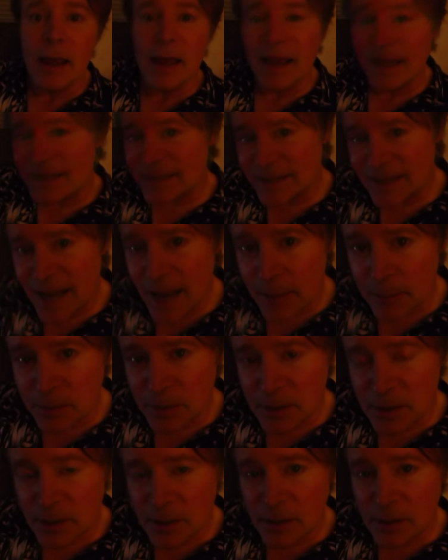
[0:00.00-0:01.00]

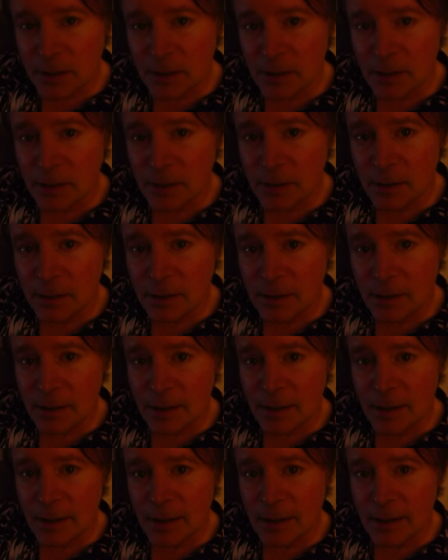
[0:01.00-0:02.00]
Except,
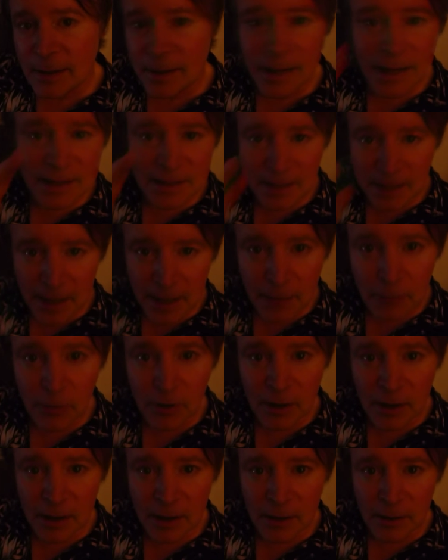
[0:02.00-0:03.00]
that's the key
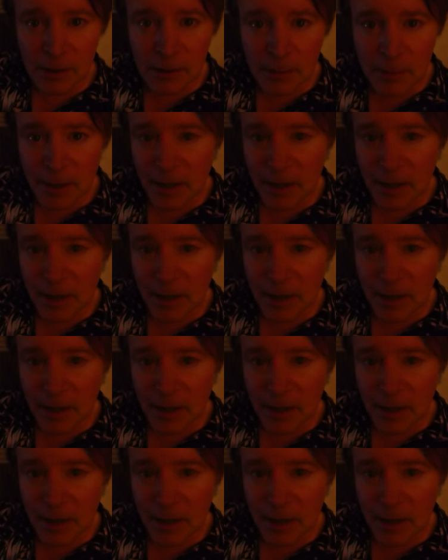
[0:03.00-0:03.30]
word here,